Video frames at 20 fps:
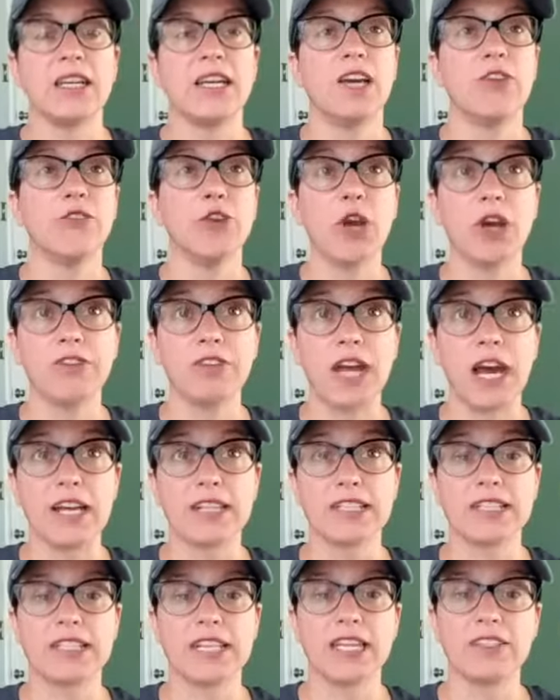If you have
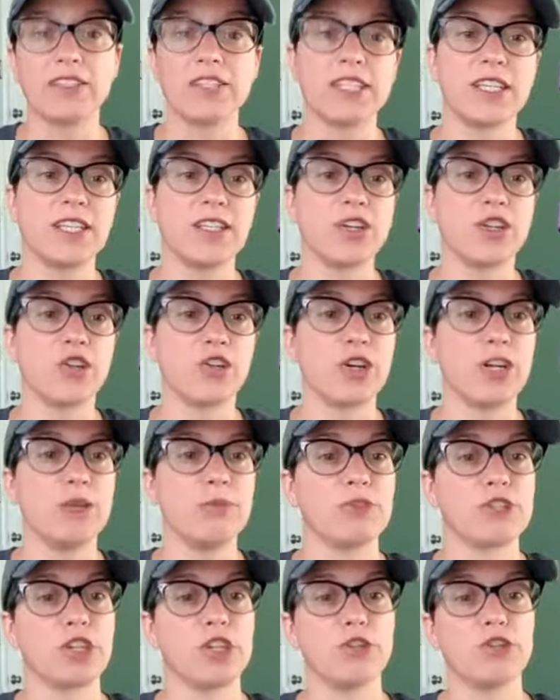non-scented
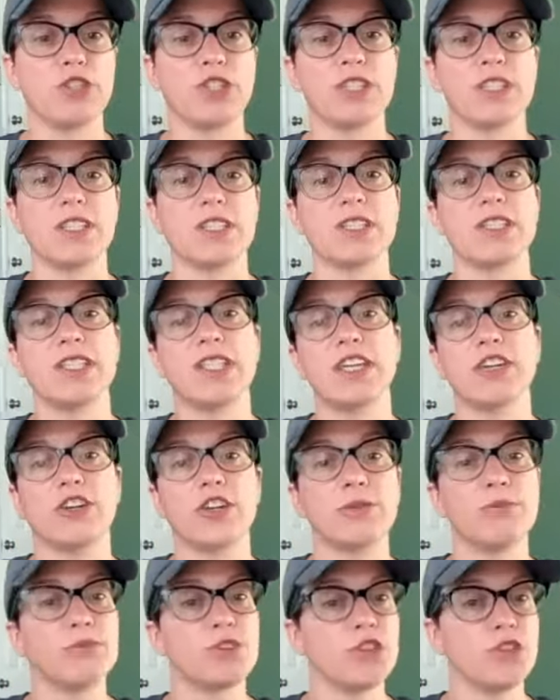creams, lotions, and
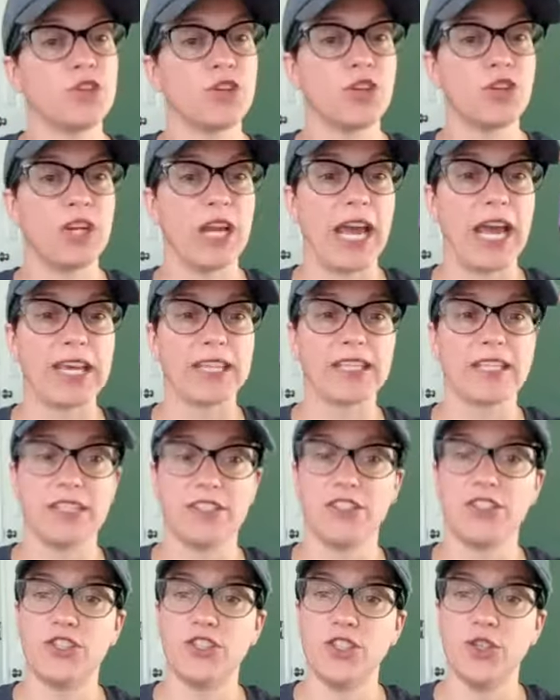serums, you could add
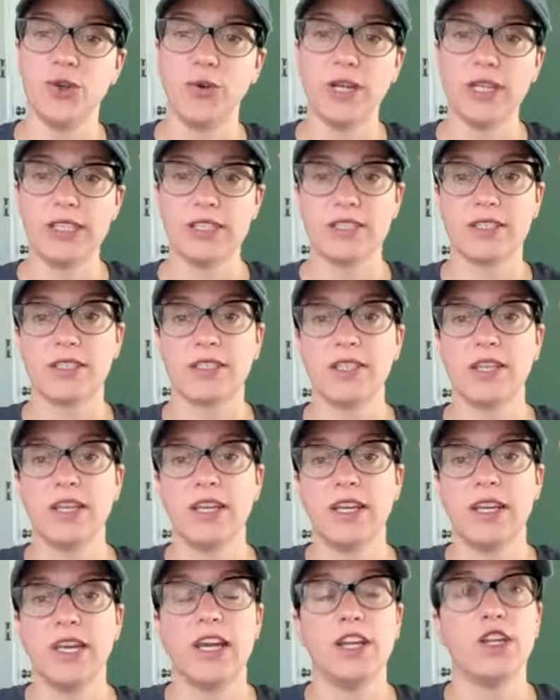this to it,
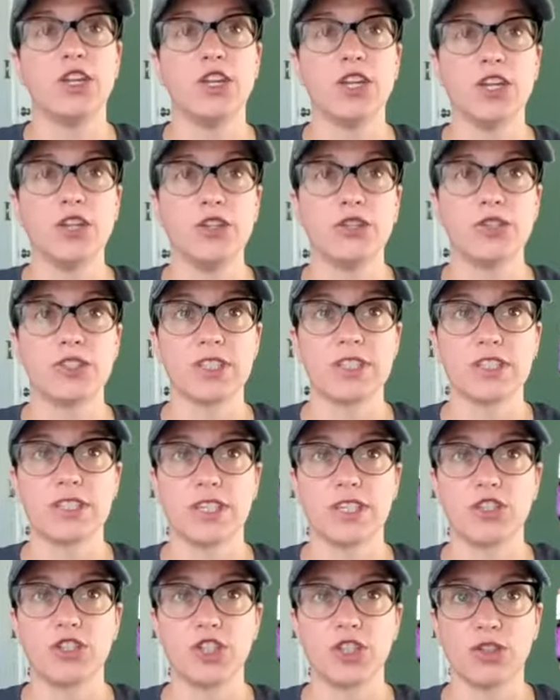and you can use this
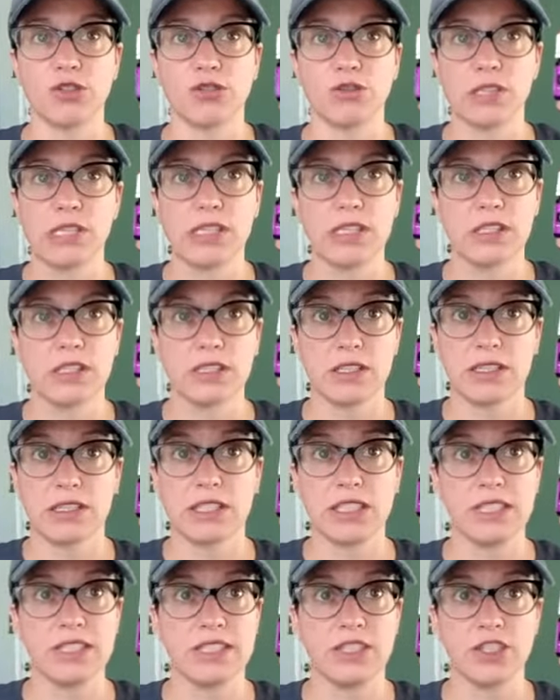on children. It's
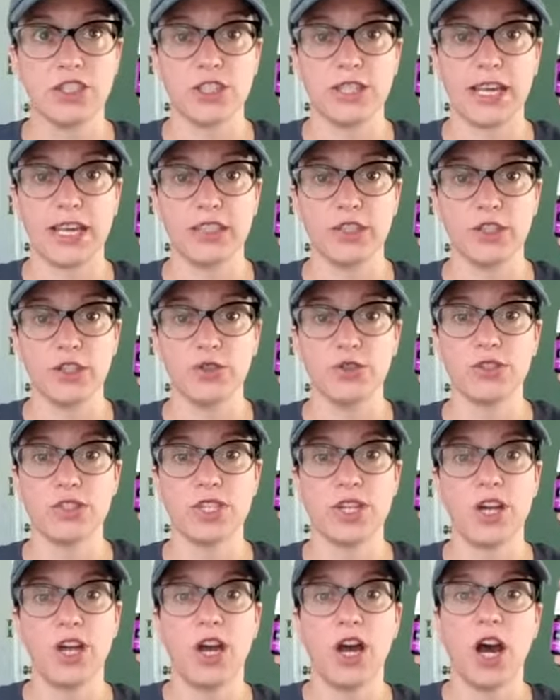easy to dilute.
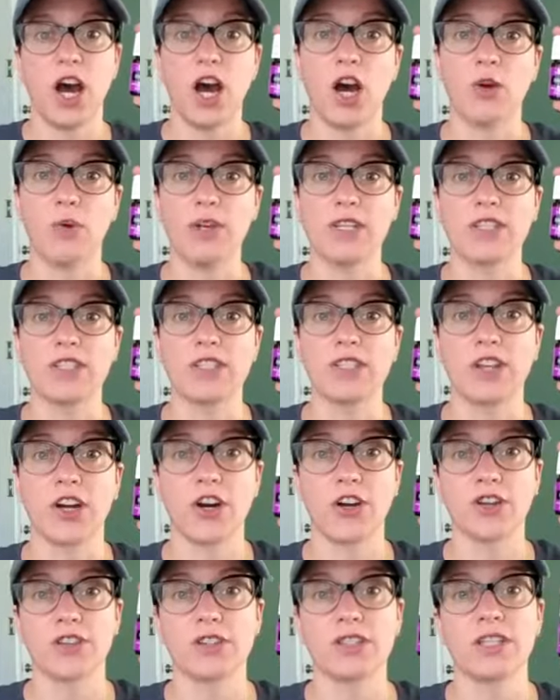Always
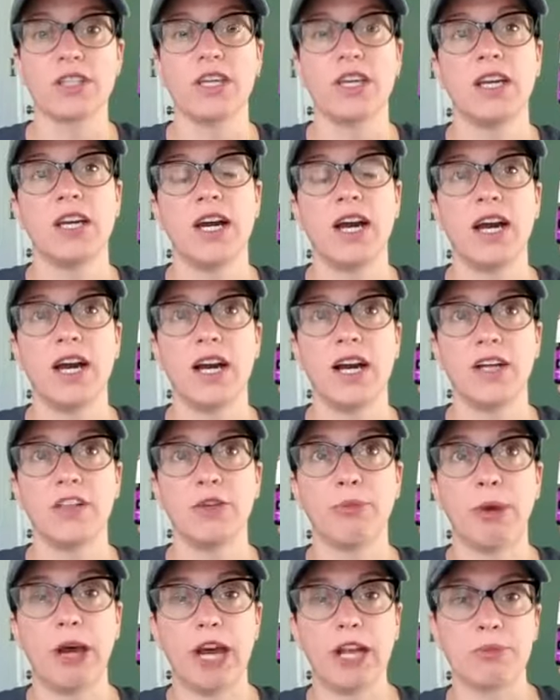start on
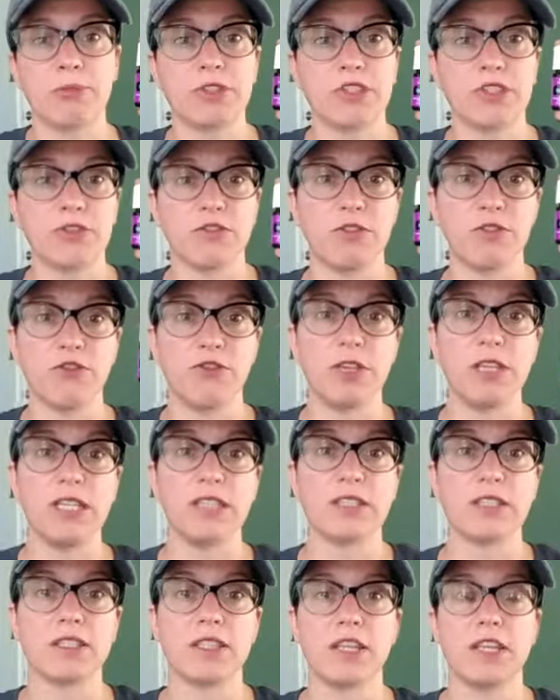the bottoms of the
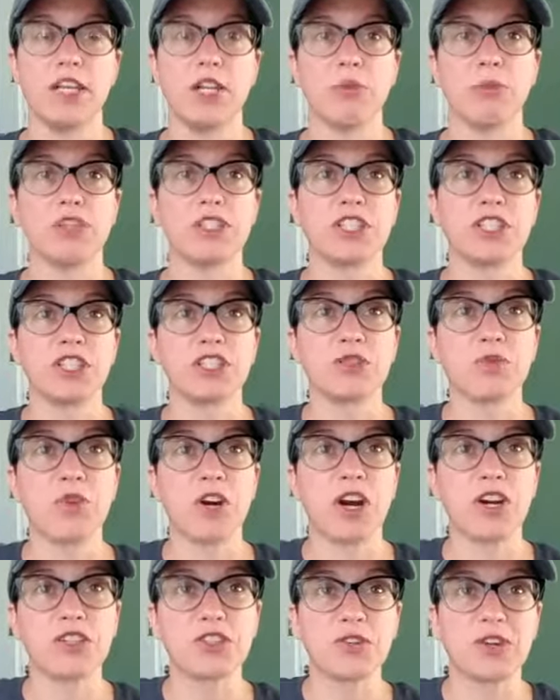feet. But since we're
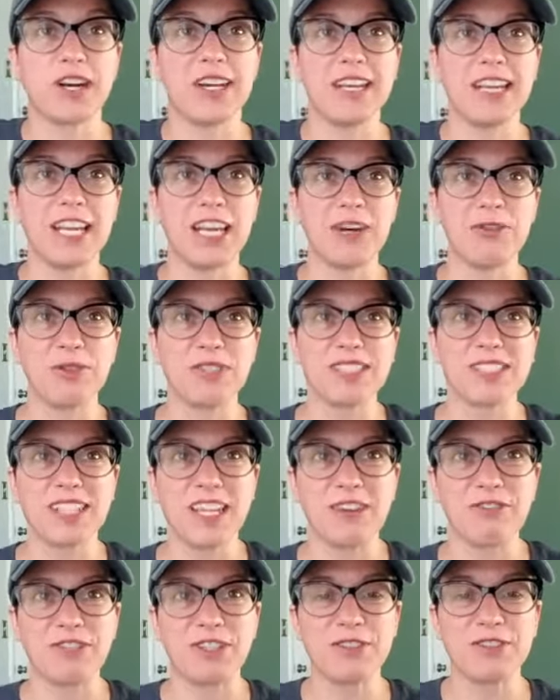all trying to get what's
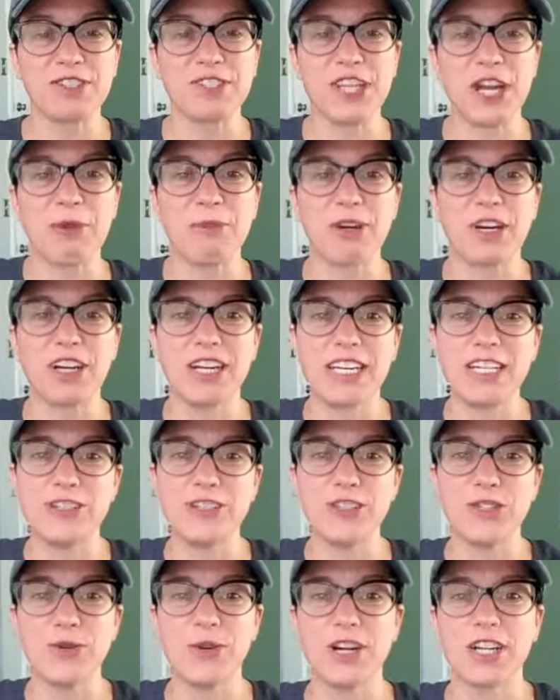left of summer
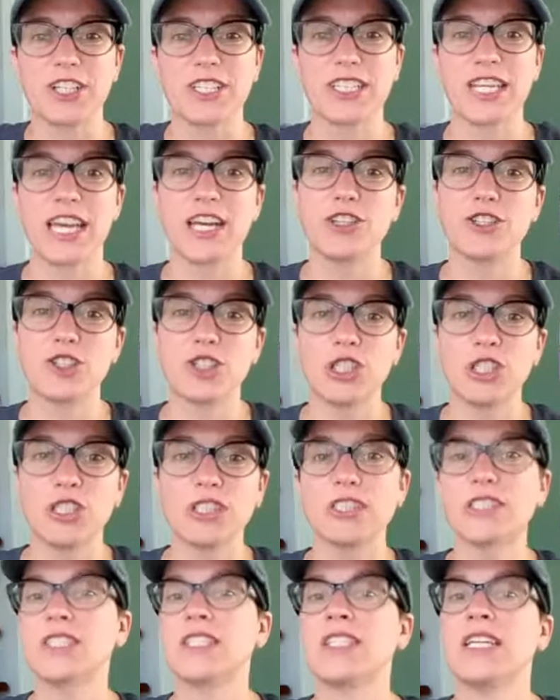into our
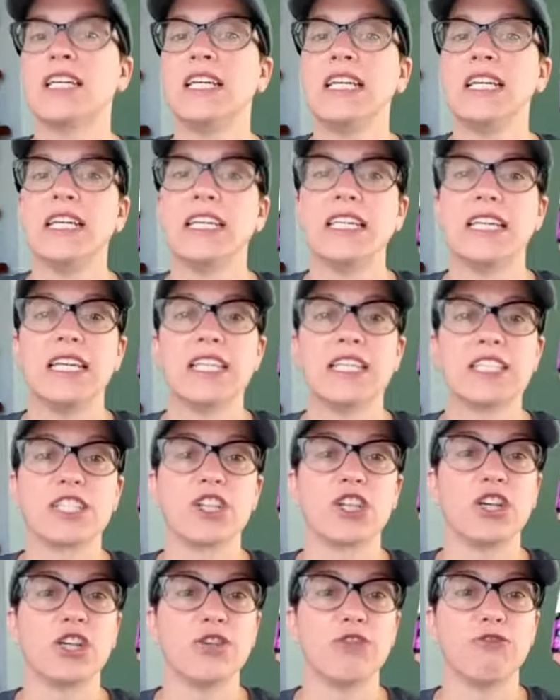schedules, it's
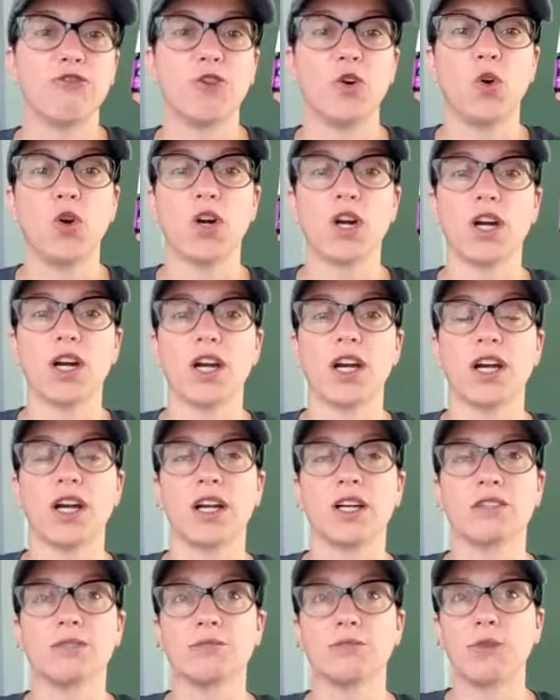good
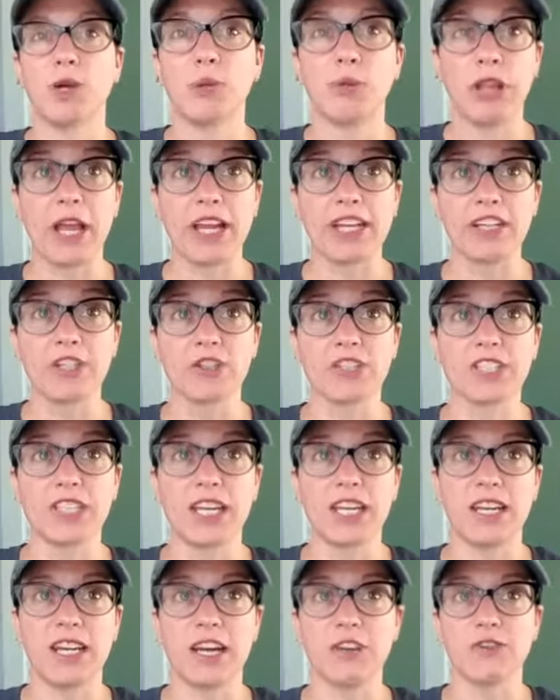for applying to your
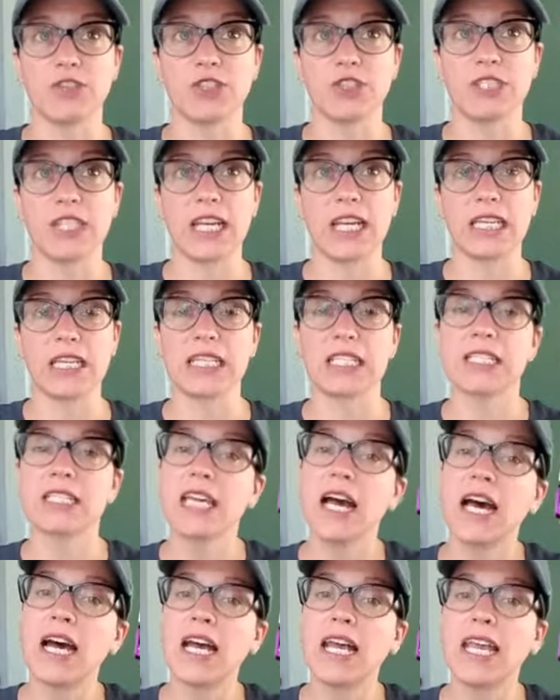skin after a day in the
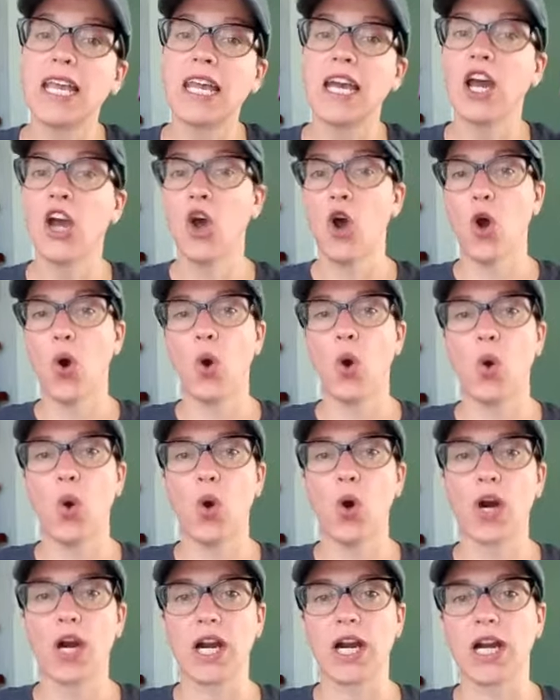sun,
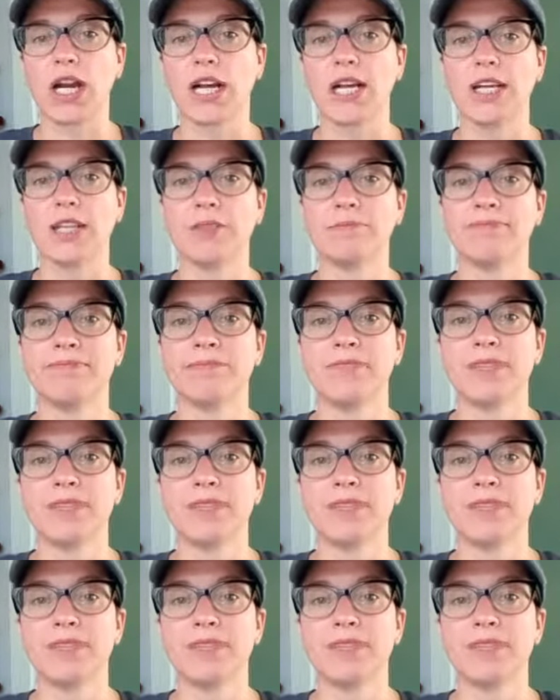or